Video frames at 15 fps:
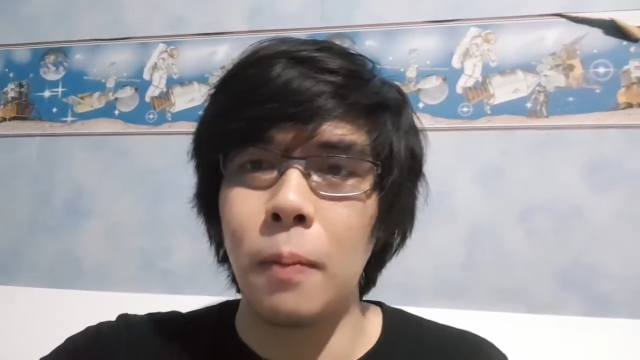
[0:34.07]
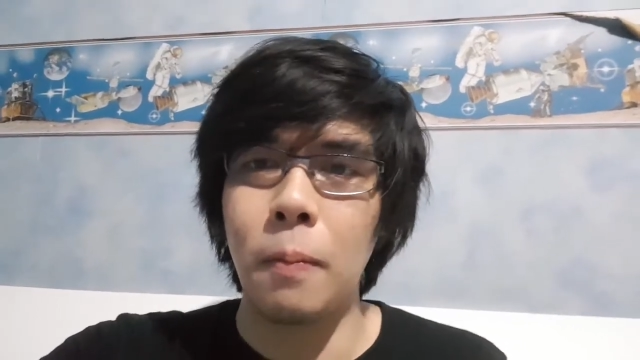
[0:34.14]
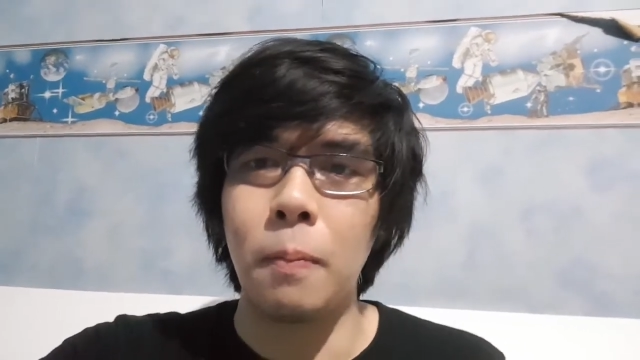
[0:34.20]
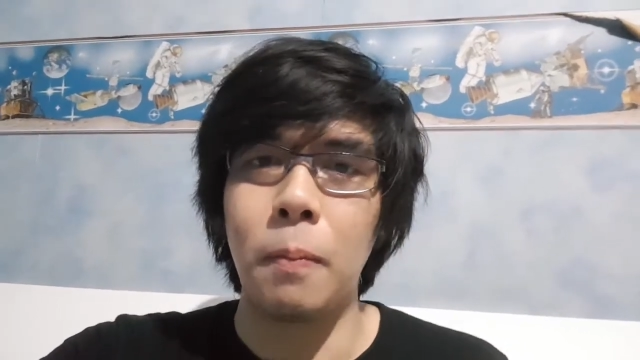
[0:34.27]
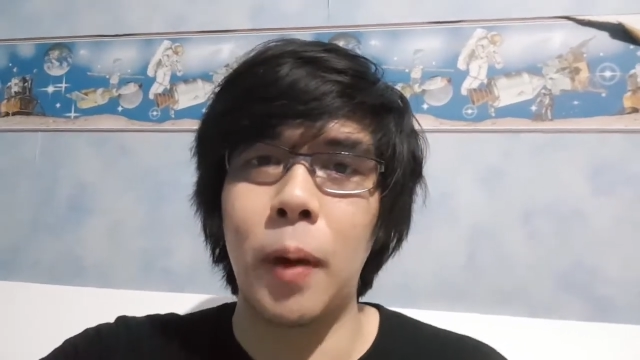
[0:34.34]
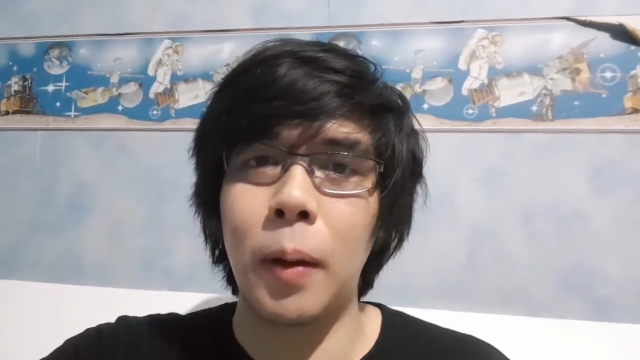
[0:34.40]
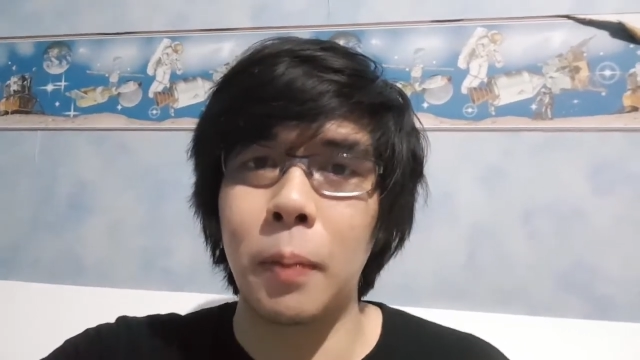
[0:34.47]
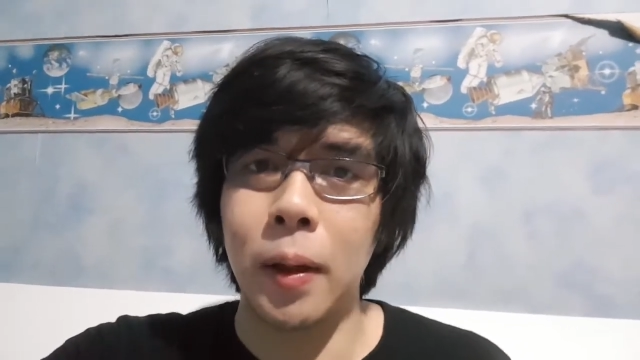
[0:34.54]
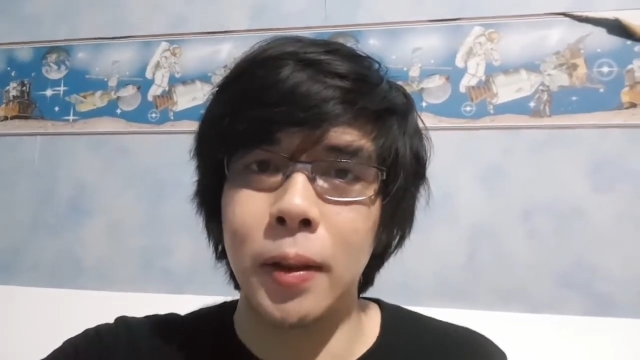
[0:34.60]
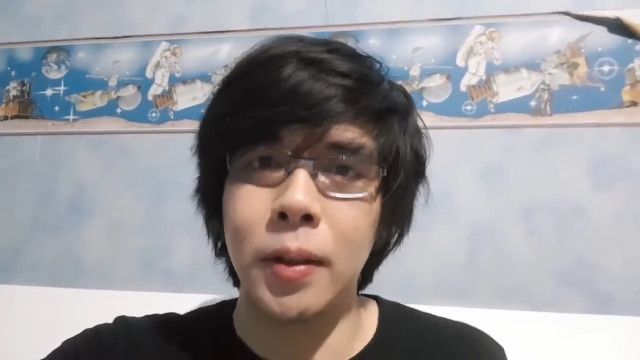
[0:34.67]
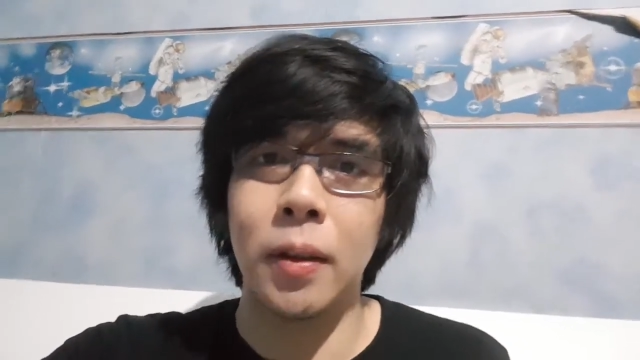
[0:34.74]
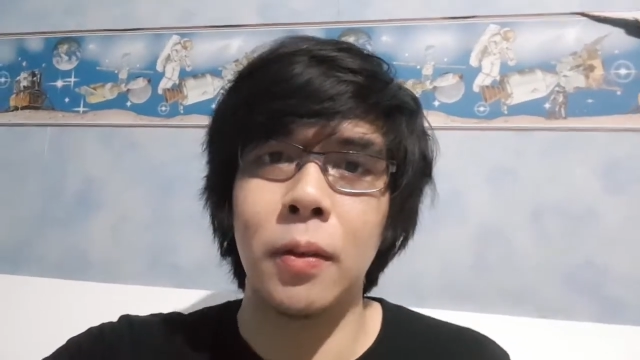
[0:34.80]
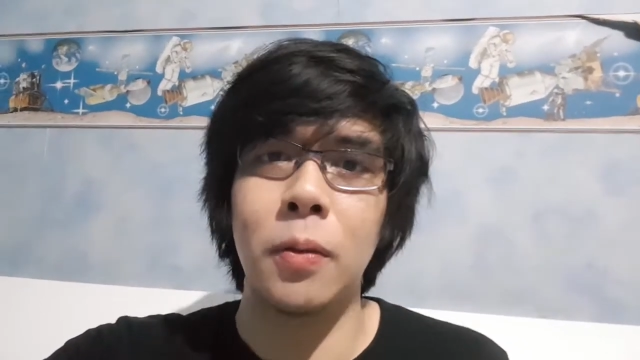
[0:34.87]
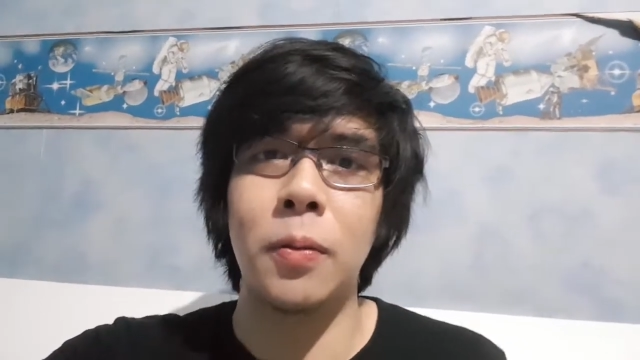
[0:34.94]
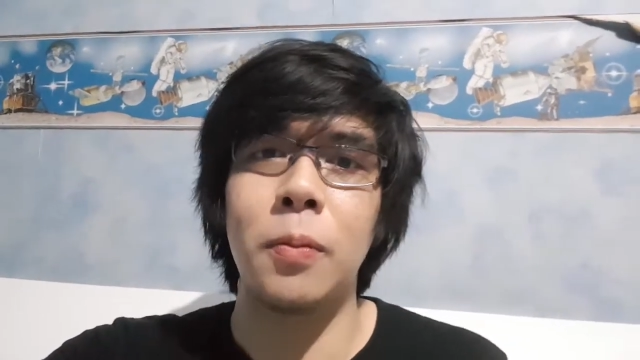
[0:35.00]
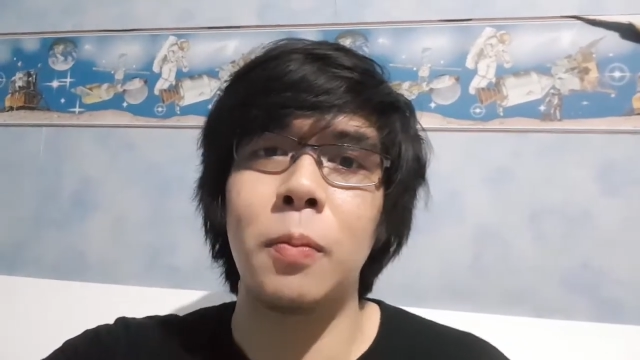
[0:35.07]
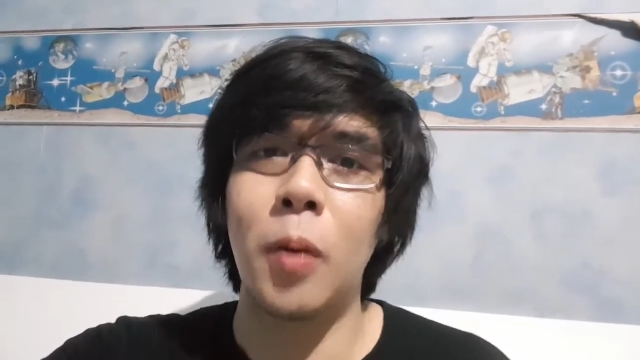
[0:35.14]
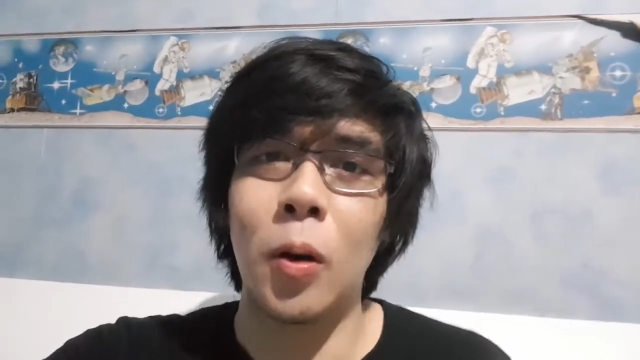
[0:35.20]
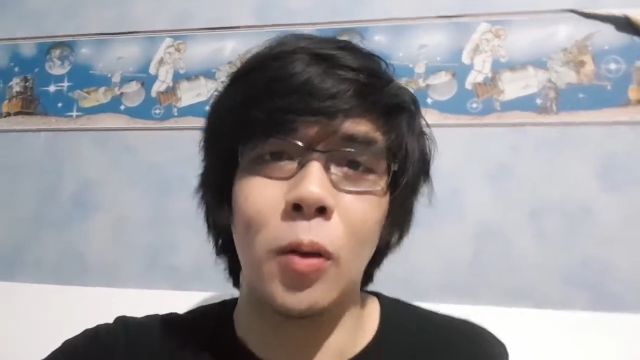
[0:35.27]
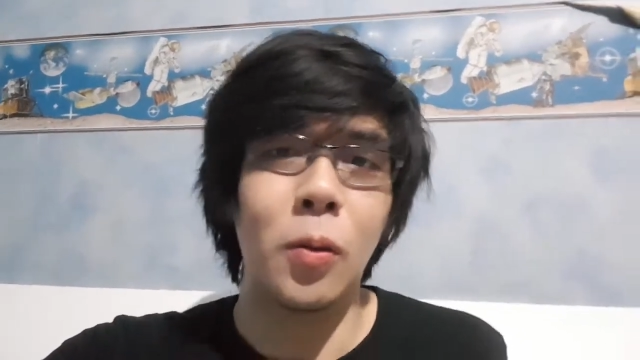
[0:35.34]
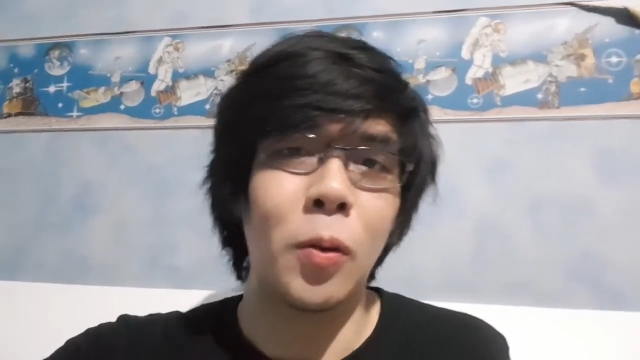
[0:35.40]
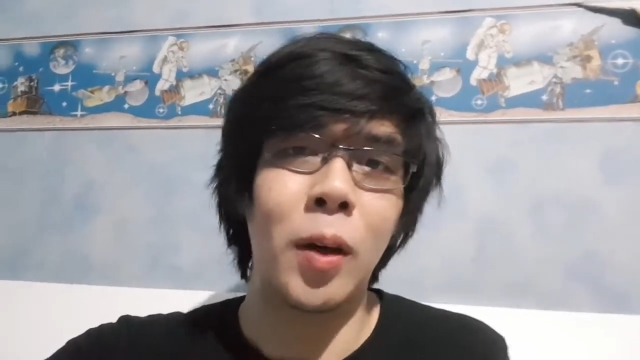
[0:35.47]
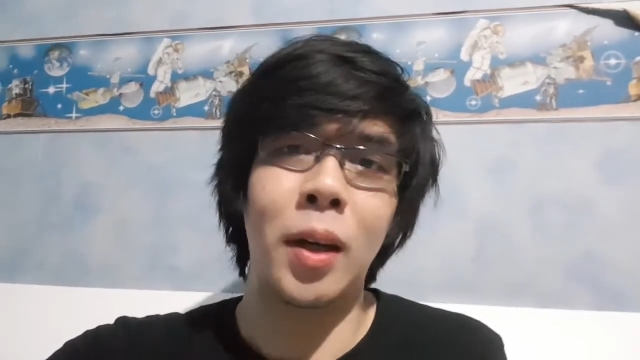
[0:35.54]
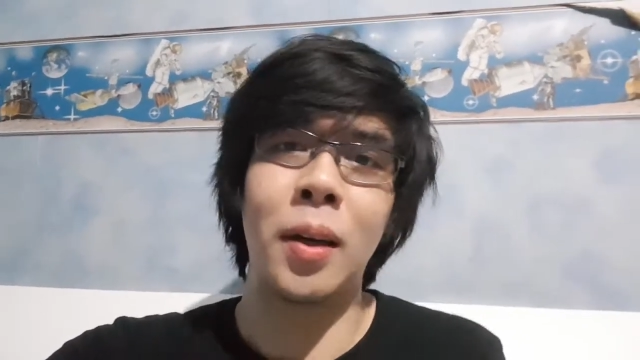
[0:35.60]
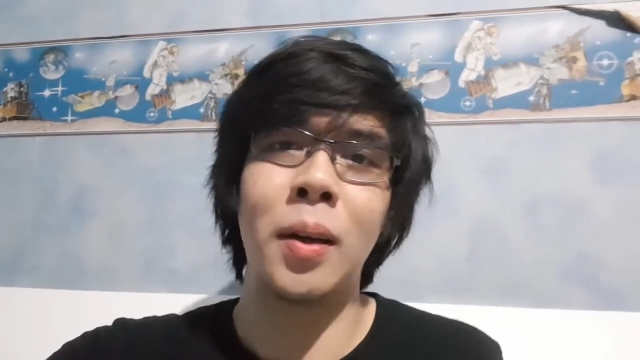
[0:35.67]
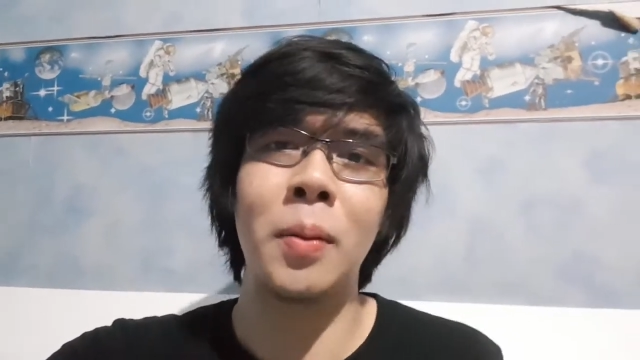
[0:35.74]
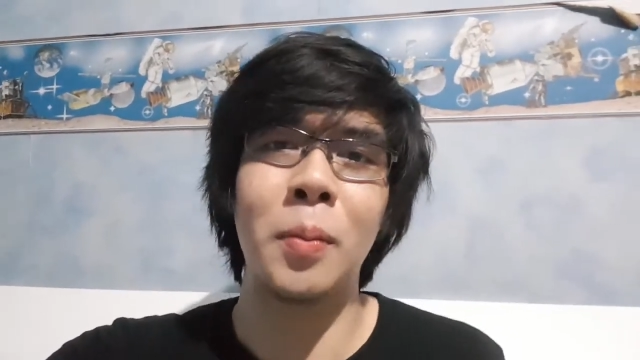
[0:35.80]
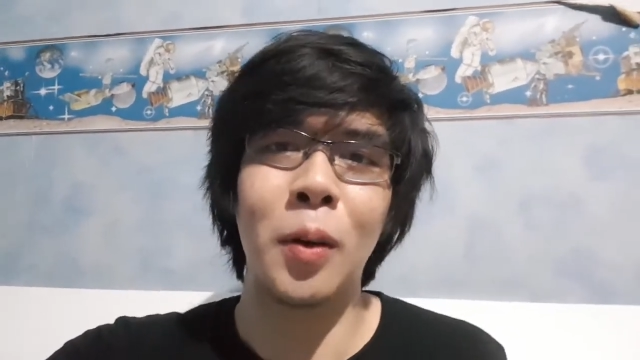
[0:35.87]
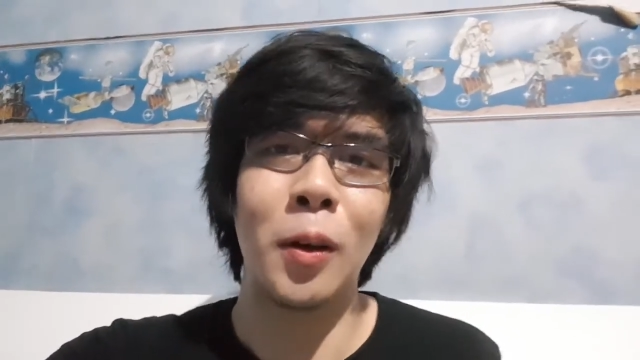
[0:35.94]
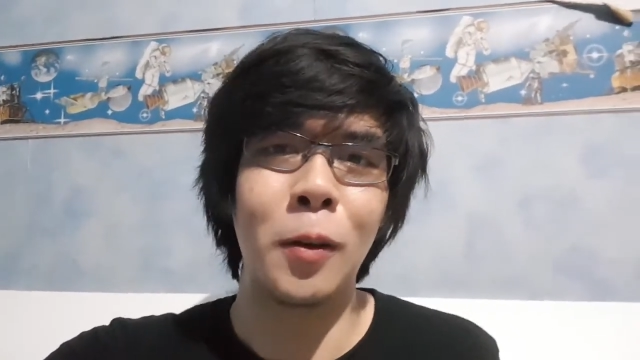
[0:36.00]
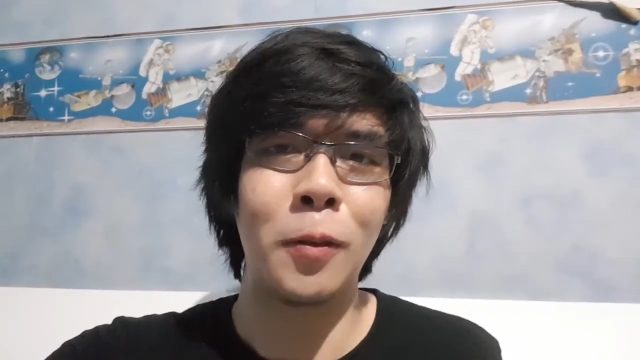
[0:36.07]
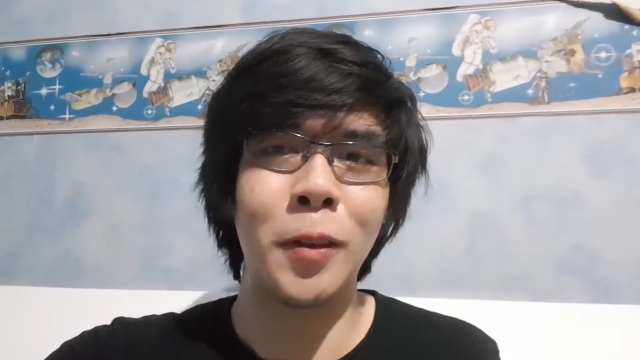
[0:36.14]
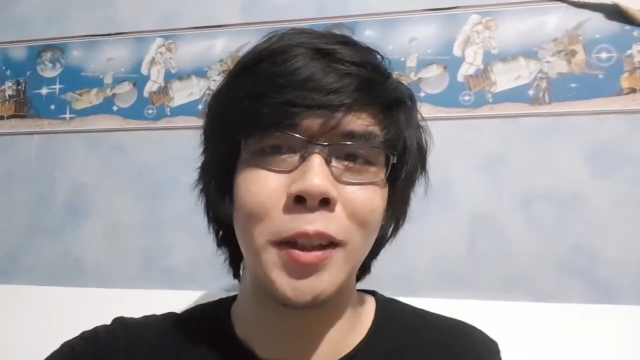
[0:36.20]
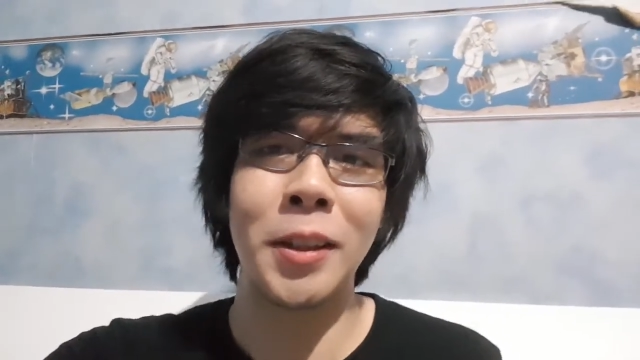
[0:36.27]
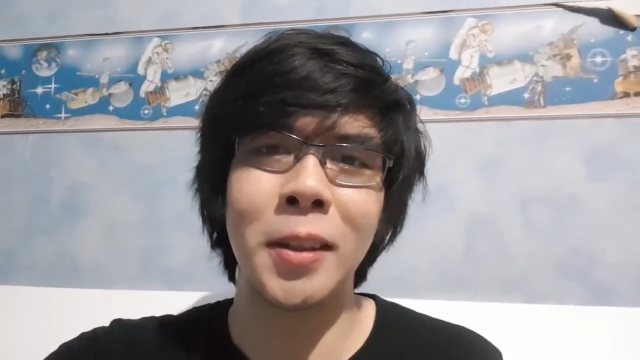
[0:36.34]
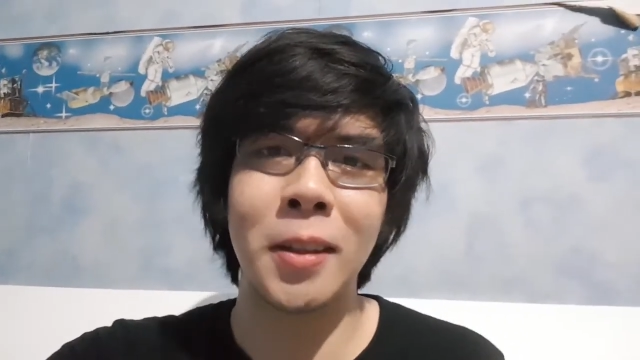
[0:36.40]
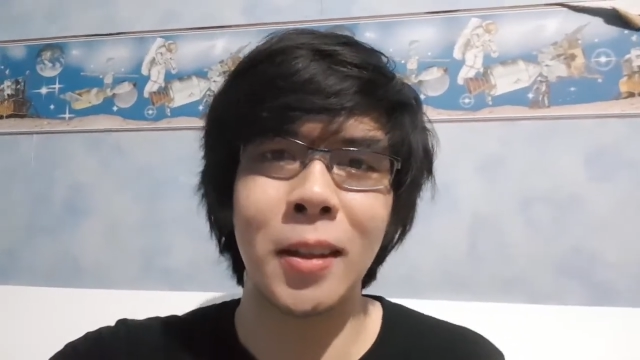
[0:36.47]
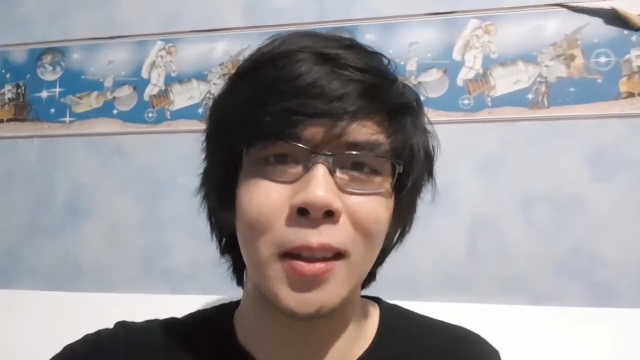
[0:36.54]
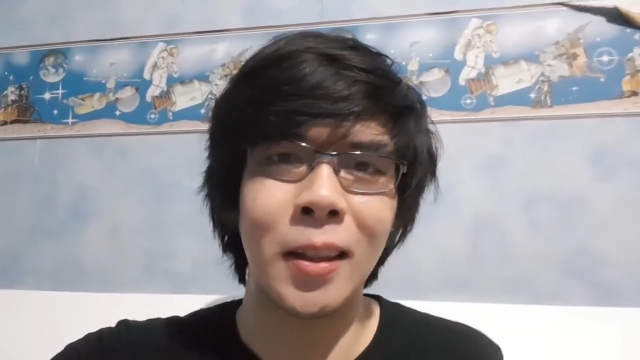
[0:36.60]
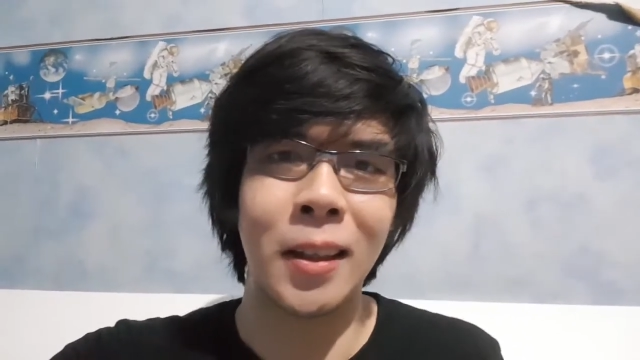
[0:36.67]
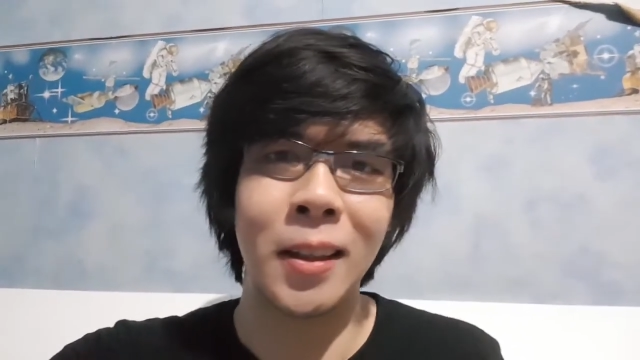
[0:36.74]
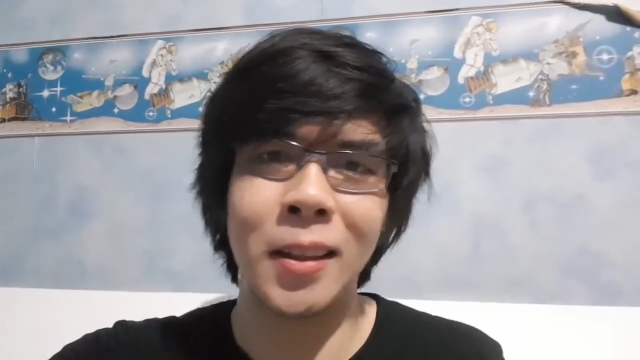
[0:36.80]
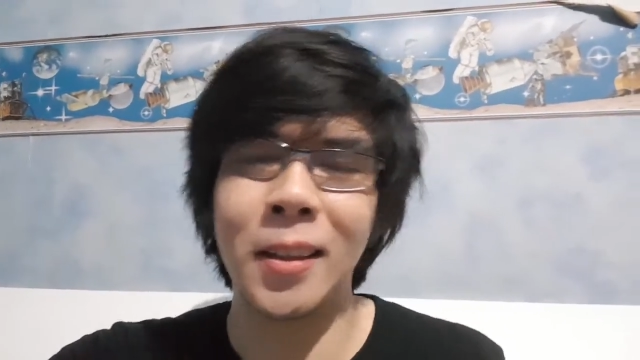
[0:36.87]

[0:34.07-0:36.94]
make myself work more efficiently.